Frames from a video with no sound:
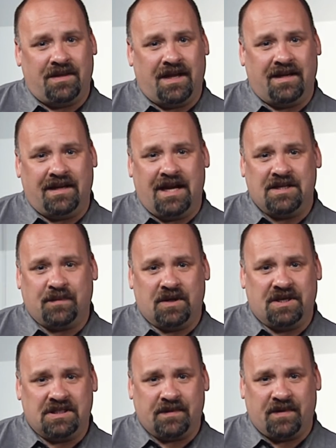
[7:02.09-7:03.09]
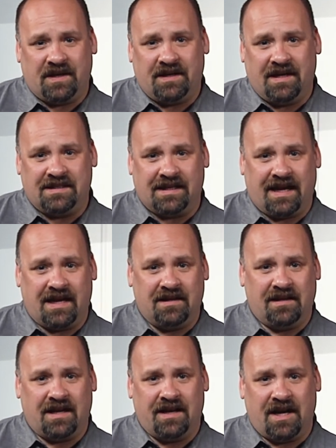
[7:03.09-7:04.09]
then each participant needs to handle
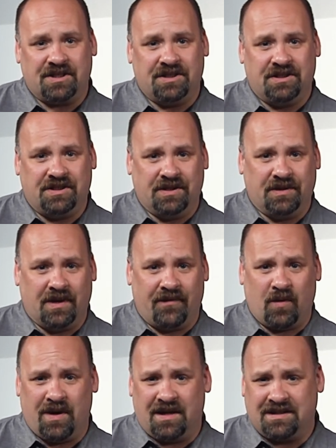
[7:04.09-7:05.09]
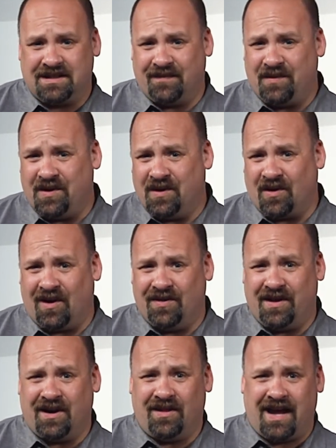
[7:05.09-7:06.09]
a connection to everyone else's computer on
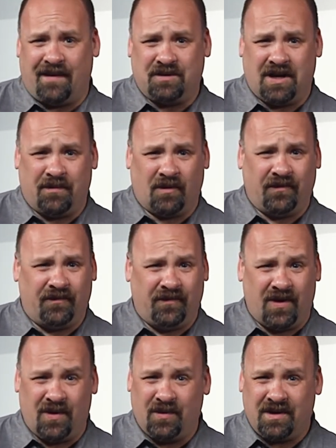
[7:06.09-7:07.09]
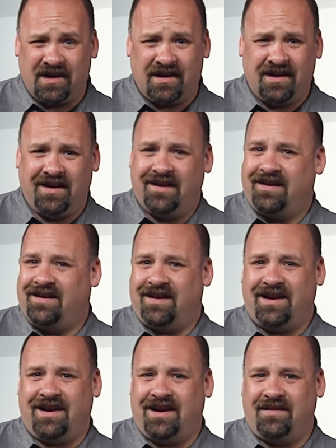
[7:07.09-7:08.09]
their laptop or phone.
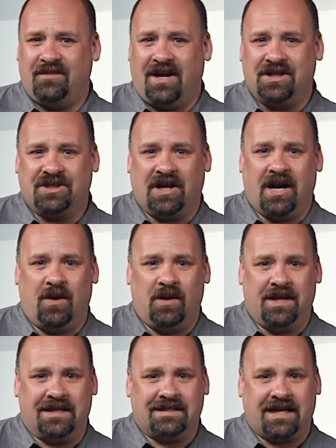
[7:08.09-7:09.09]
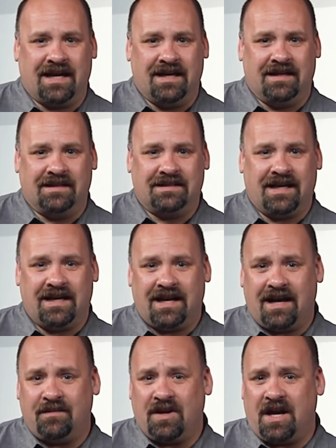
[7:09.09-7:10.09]
I'm not sure how well that scales, and
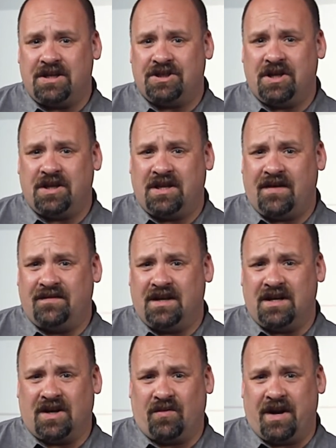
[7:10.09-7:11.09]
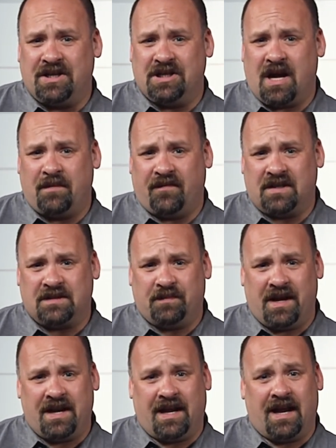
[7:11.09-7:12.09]
I'm not sure they've done a great job of
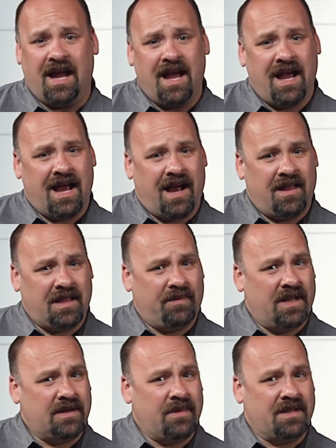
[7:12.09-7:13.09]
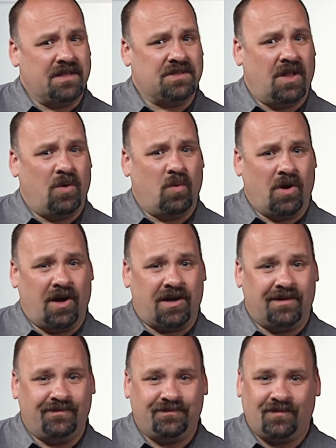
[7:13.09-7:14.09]
explaining how they plan to make this all
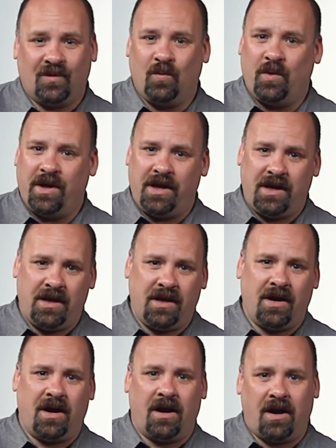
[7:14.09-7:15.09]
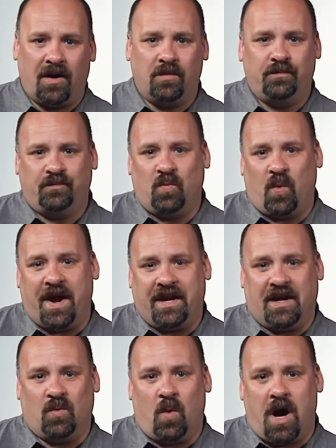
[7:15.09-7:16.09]
work. We are
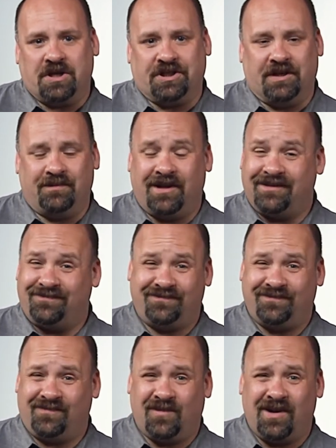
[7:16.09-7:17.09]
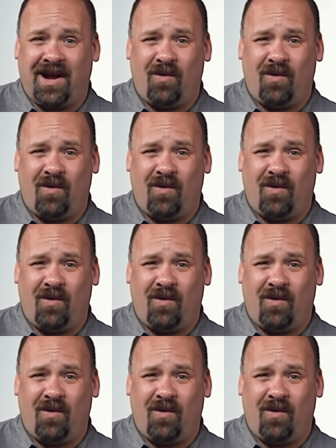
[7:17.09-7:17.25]
waiting and watching, but we're not